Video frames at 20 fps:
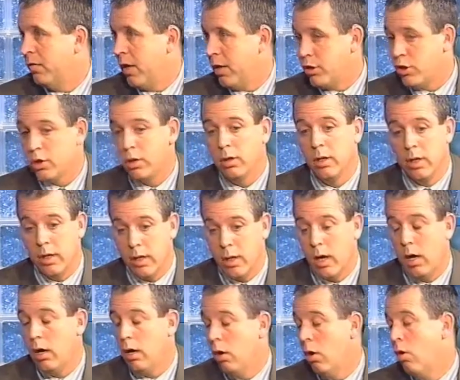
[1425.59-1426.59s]
eventually,
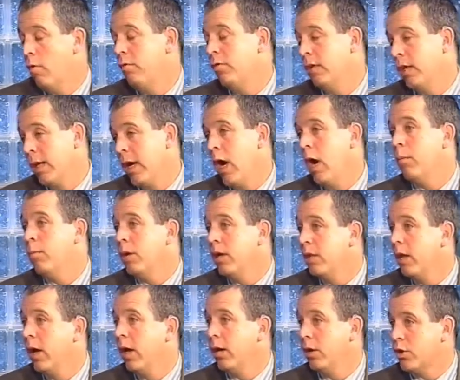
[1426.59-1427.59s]
hopefully, I'll be
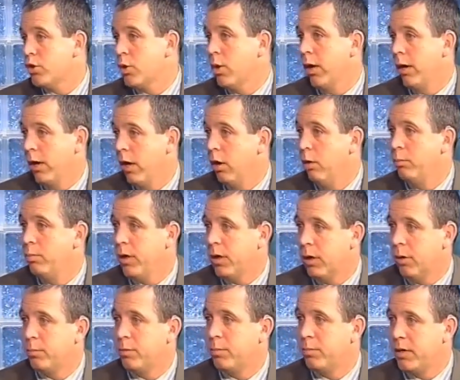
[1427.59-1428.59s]
there to try to help pick
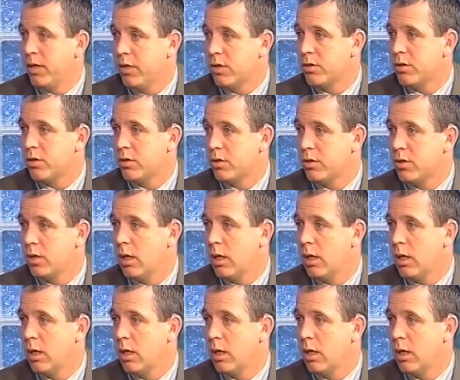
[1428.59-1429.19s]
up the pieces. Yeah,